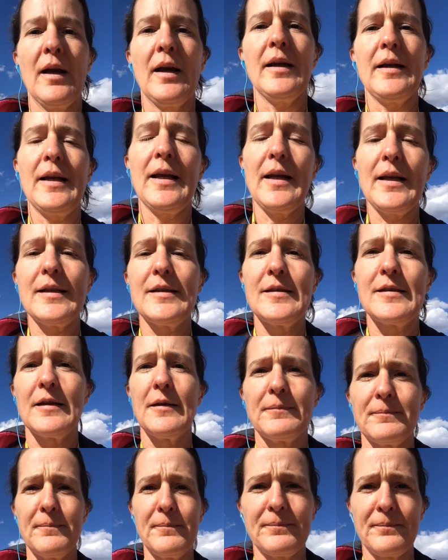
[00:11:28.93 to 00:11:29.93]
Hi,
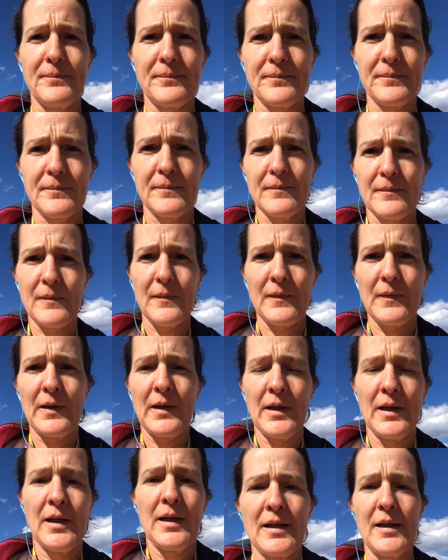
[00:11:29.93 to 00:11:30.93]
kids.
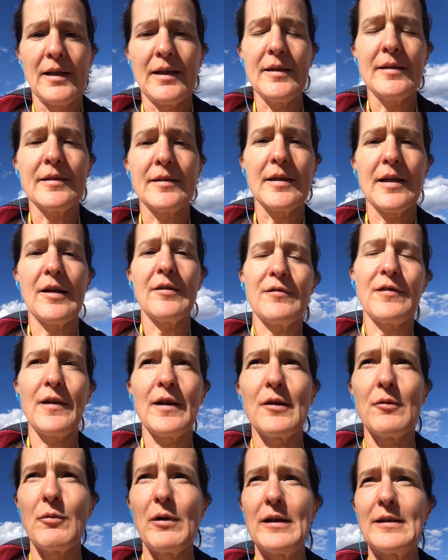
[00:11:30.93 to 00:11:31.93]
Lisa's not
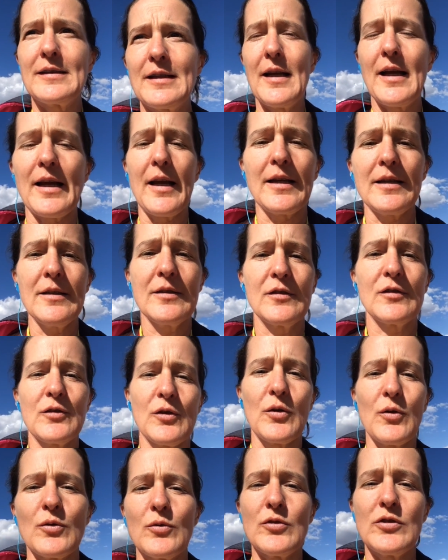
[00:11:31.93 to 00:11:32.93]
feeling well today,
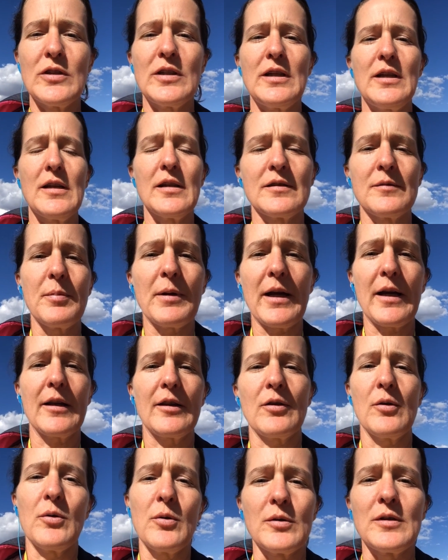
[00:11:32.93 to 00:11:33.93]
so she is back
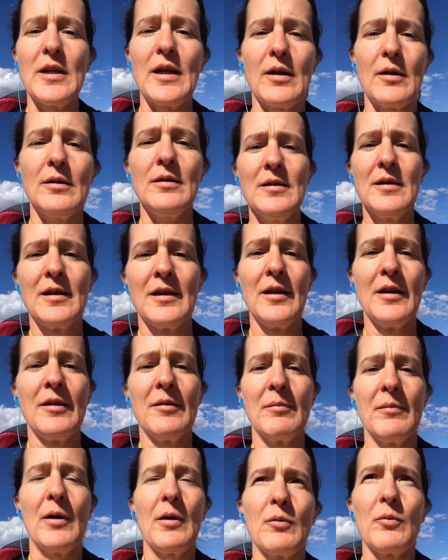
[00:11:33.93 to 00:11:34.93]
at the hotel.
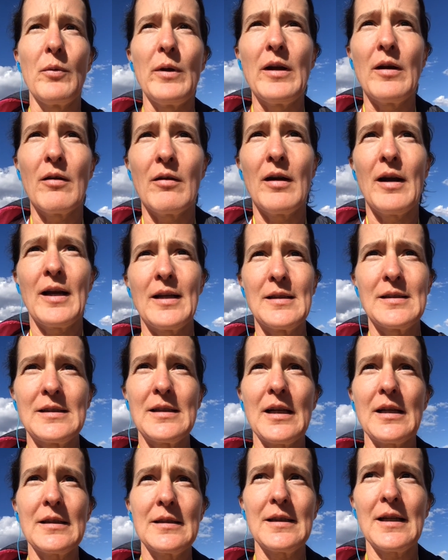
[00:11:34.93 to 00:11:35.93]
But we are at
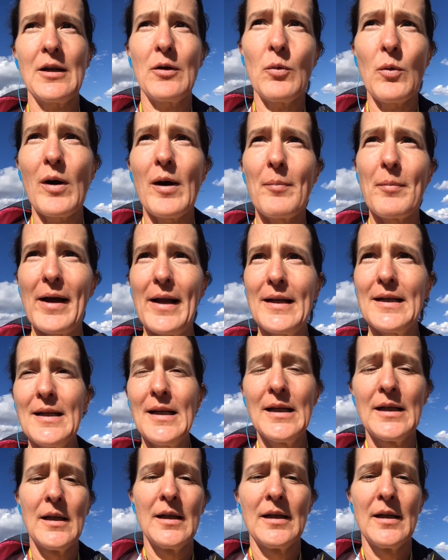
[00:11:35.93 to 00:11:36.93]

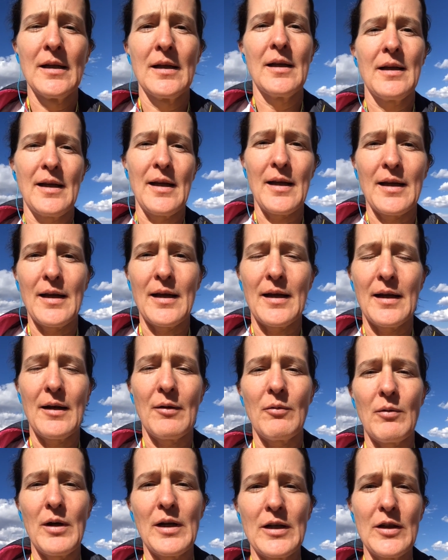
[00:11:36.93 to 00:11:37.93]
Sacsayhuaman, and
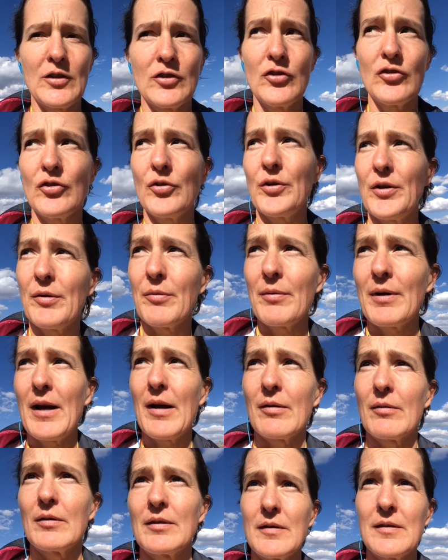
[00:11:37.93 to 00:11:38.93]
I wanted to show you
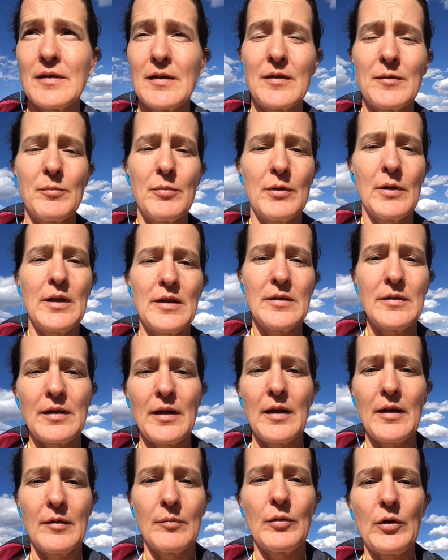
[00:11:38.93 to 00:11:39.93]
around because it's pretty
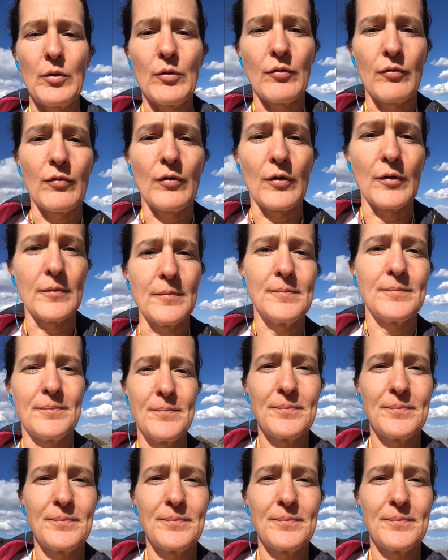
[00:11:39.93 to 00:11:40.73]
stinking beautiful.